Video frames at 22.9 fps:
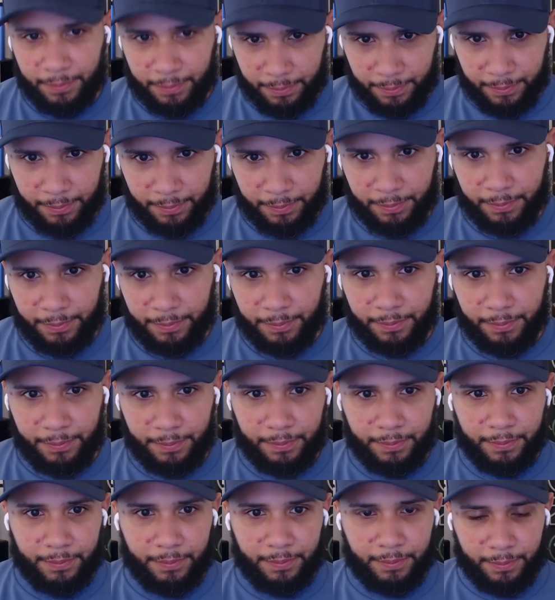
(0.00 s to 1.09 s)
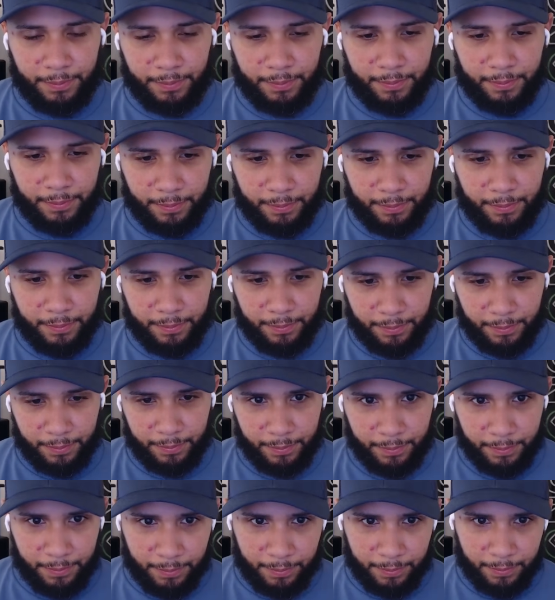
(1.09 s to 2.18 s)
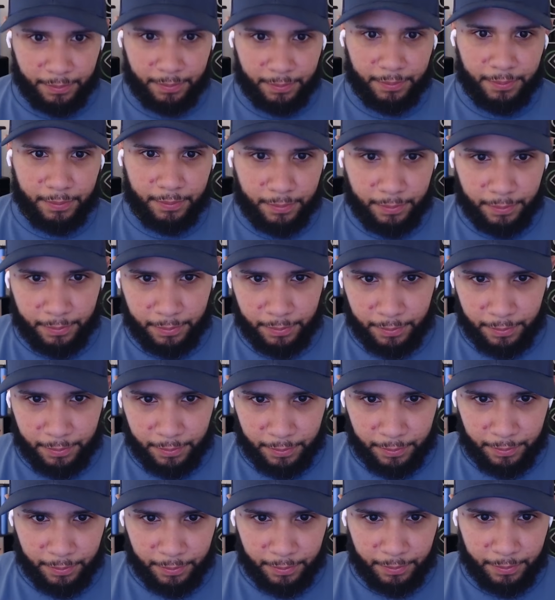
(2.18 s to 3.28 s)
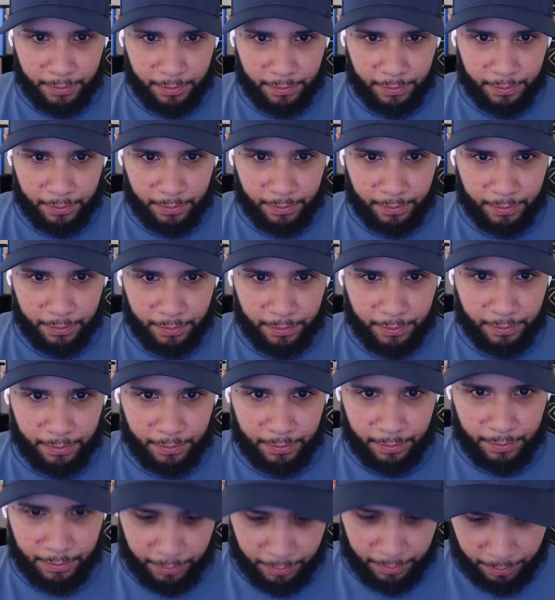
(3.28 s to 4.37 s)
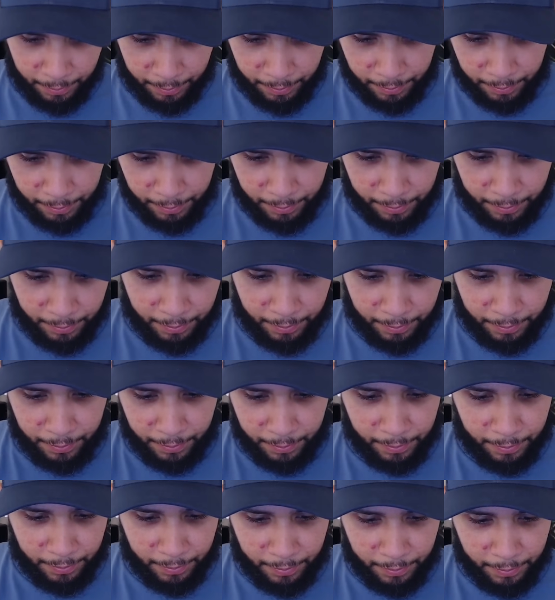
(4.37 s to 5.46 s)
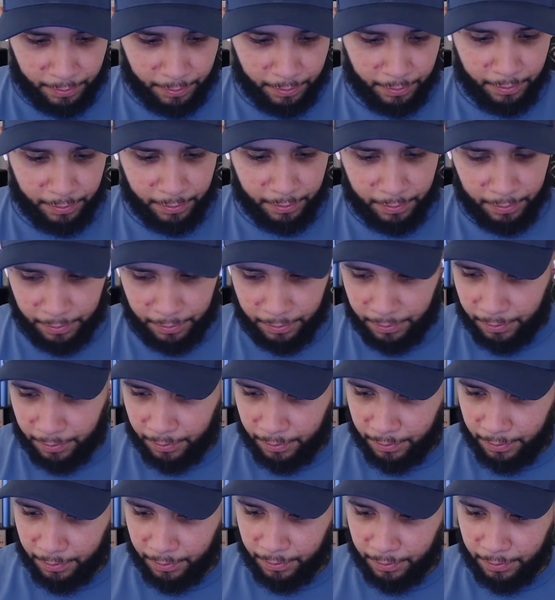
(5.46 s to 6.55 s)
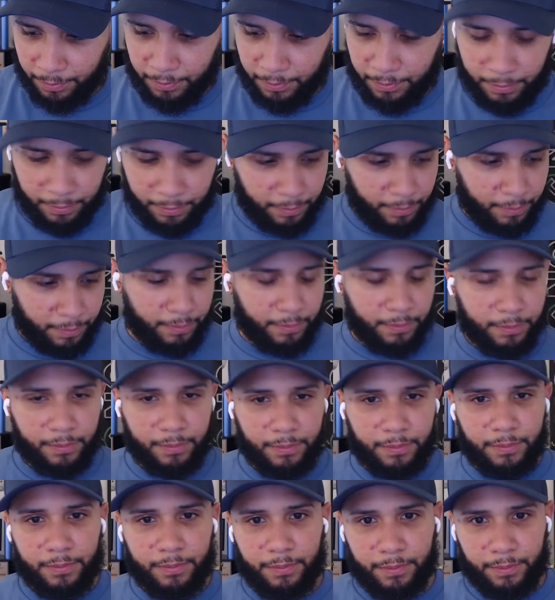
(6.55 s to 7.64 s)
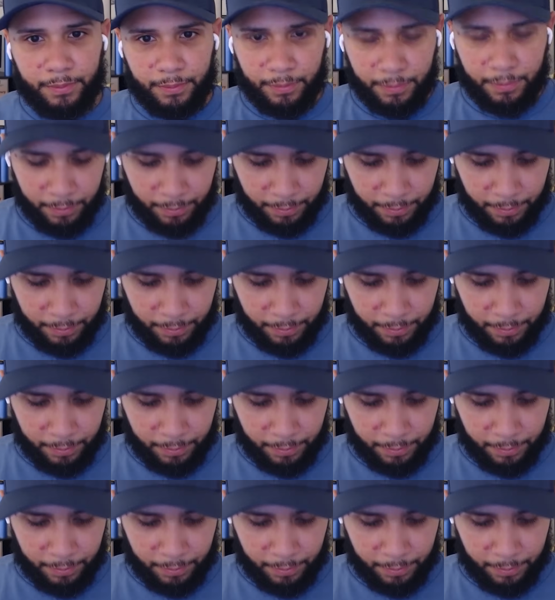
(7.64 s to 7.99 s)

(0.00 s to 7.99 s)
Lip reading: (silent)